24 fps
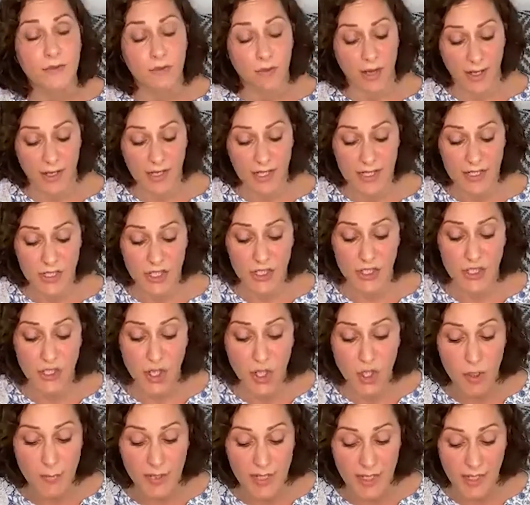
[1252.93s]
right, in
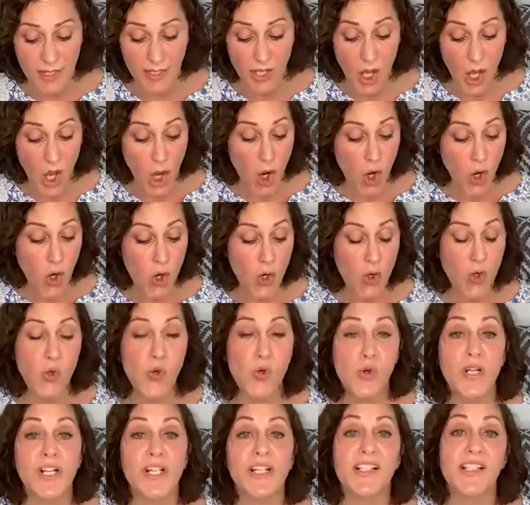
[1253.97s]
determining
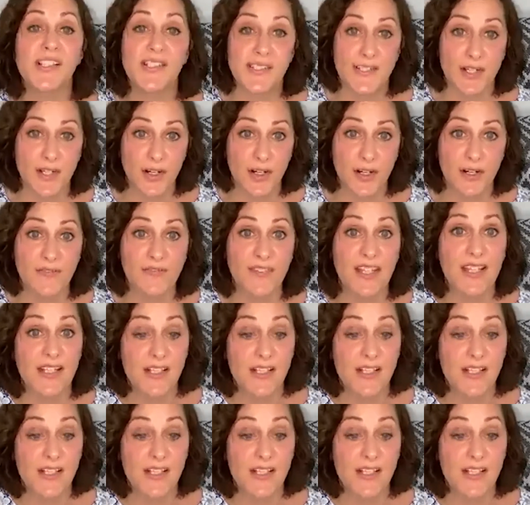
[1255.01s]
who could serve